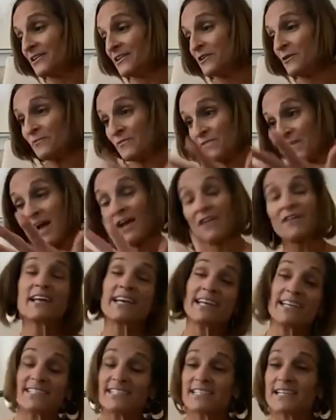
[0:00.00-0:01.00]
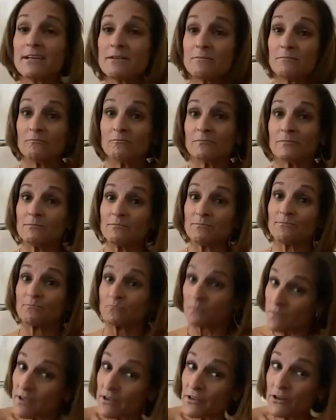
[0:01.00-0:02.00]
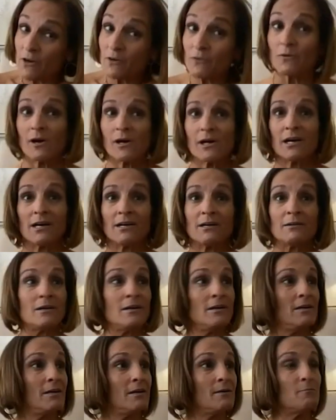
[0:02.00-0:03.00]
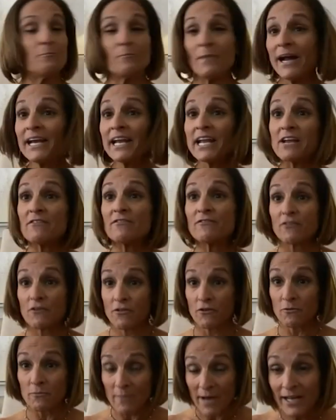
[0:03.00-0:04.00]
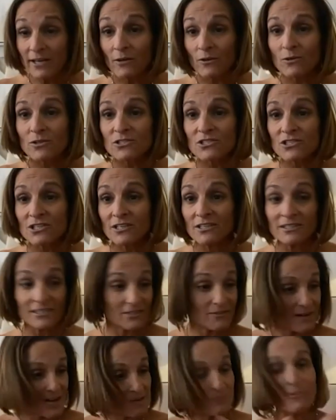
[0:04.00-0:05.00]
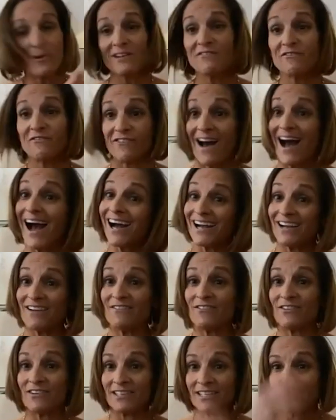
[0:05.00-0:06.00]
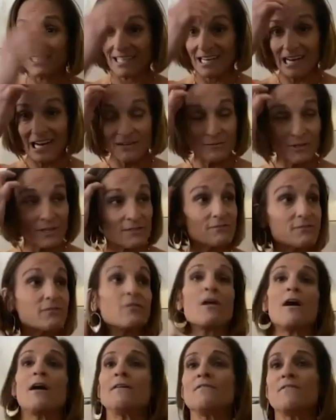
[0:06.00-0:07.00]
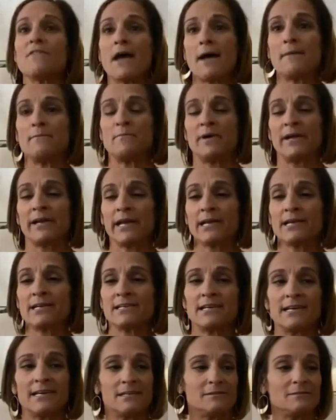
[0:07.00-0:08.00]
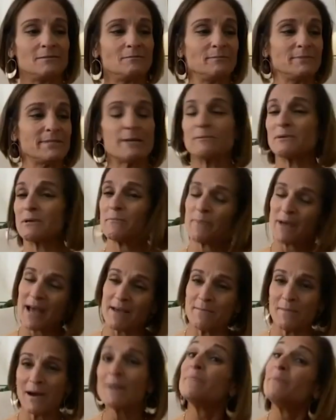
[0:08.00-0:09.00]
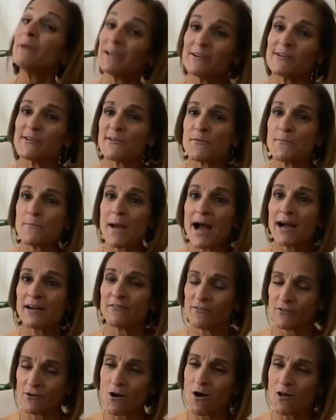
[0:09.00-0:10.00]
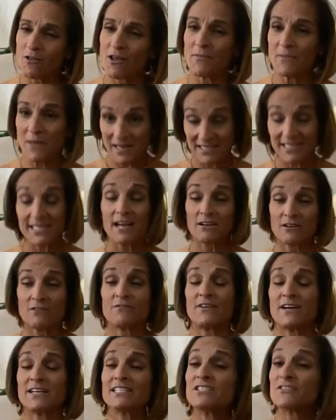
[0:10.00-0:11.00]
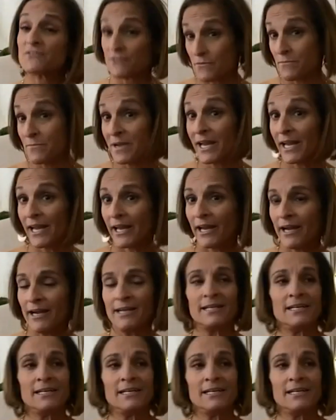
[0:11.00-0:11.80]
you know, now kids get, you know, uh, money for their medals. You know, I won five. I would have loved that money to be able to pay my parents back for all that they sacrificed for me.